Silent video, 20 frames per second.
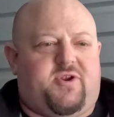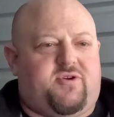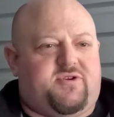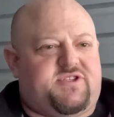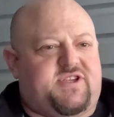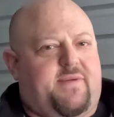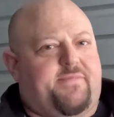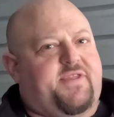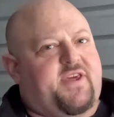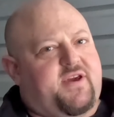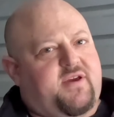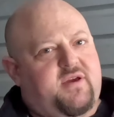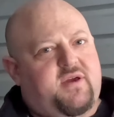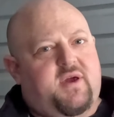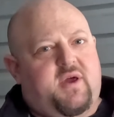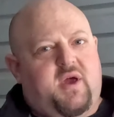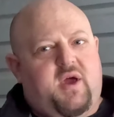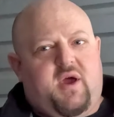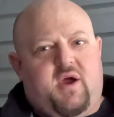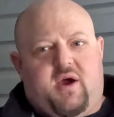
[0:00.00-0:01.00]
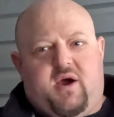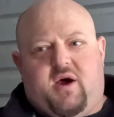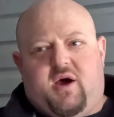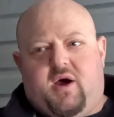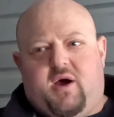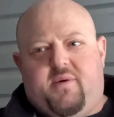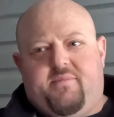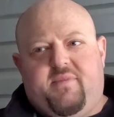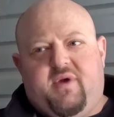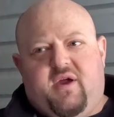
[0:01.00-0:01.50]
or something,
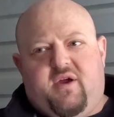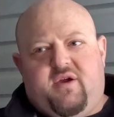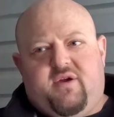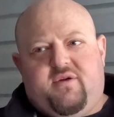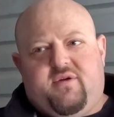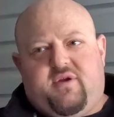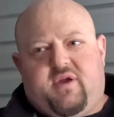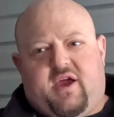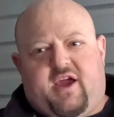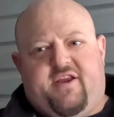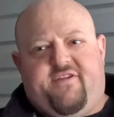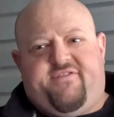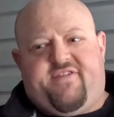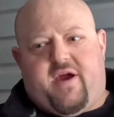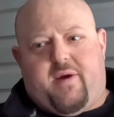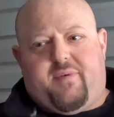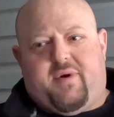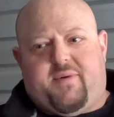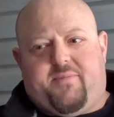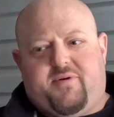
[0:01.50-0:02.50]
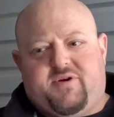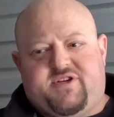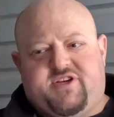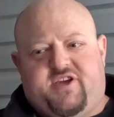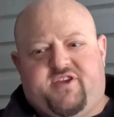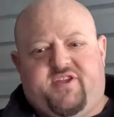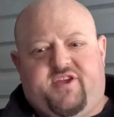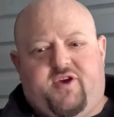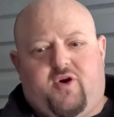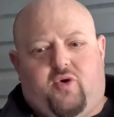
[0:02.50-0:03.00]
kite fabric,
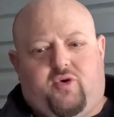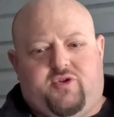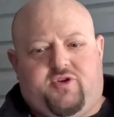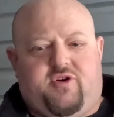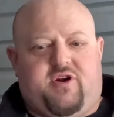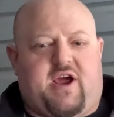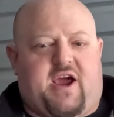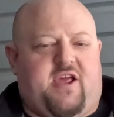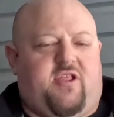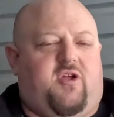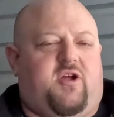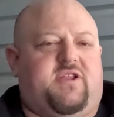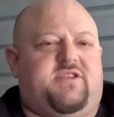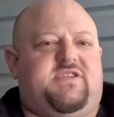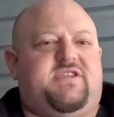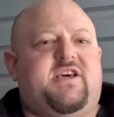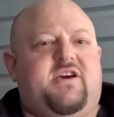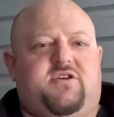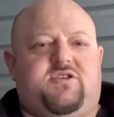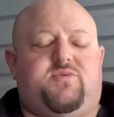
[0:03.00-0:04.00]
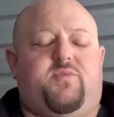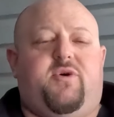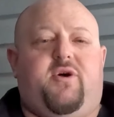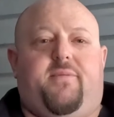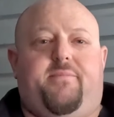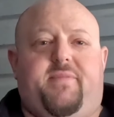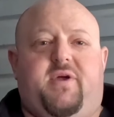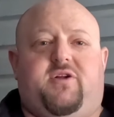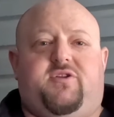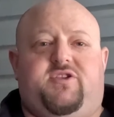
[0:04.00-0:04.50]
particularly older nylon sails,
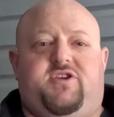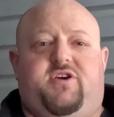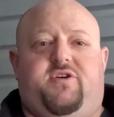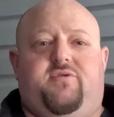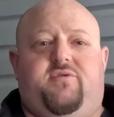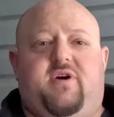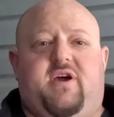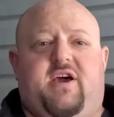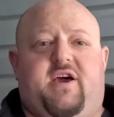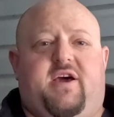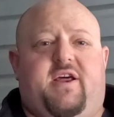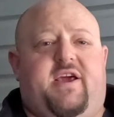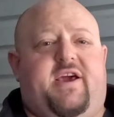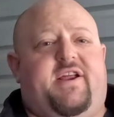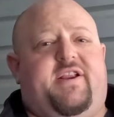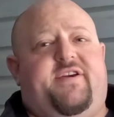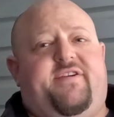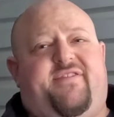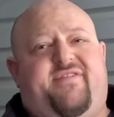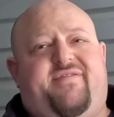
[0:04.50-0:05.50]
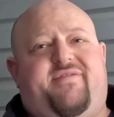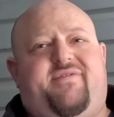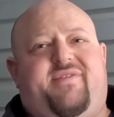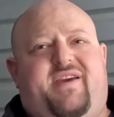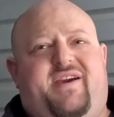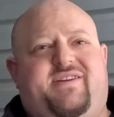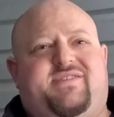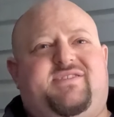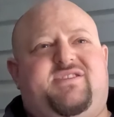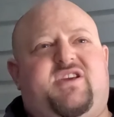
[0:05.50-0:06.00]
will mildew, and it's
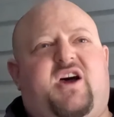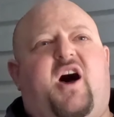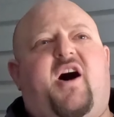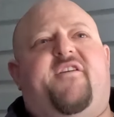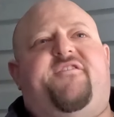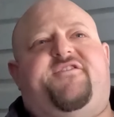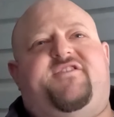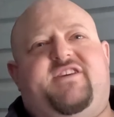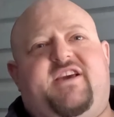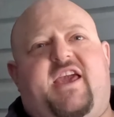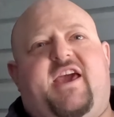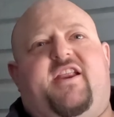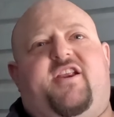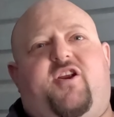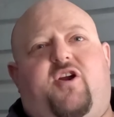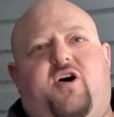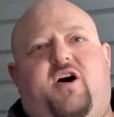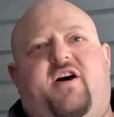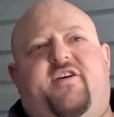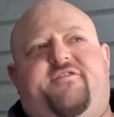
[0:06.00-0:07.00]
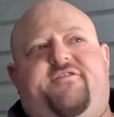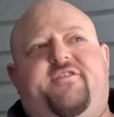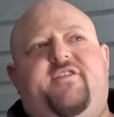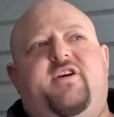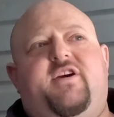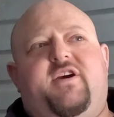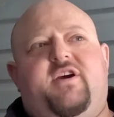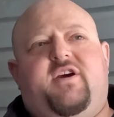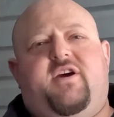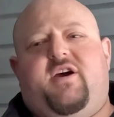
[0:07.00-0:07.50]
tough to get it off.
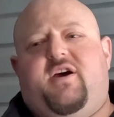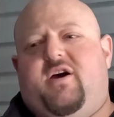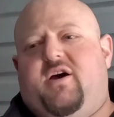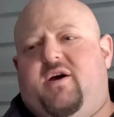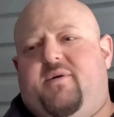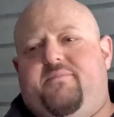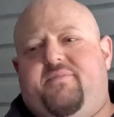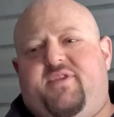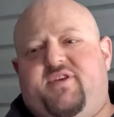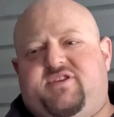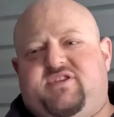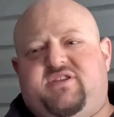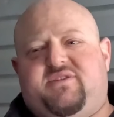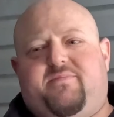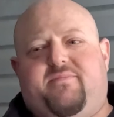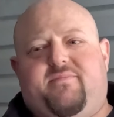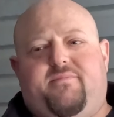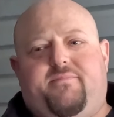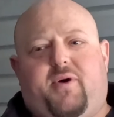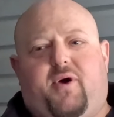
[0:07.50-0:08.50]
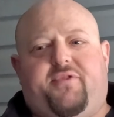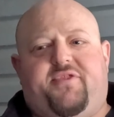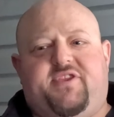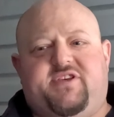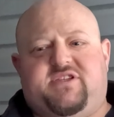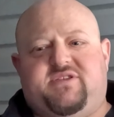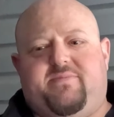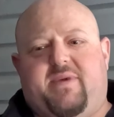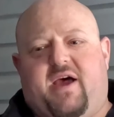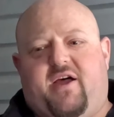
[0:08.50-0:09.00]
Both the
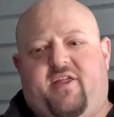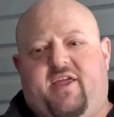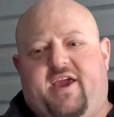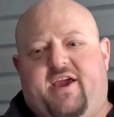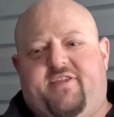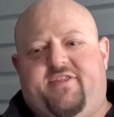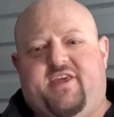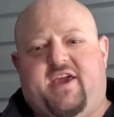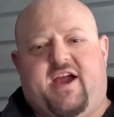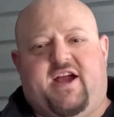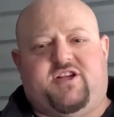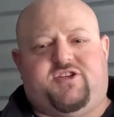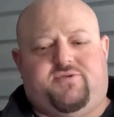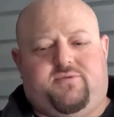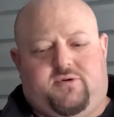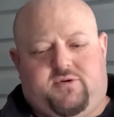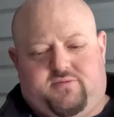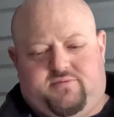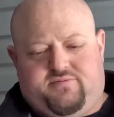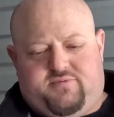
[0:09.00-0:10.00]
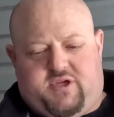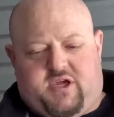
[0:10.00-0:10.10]
smell and the actual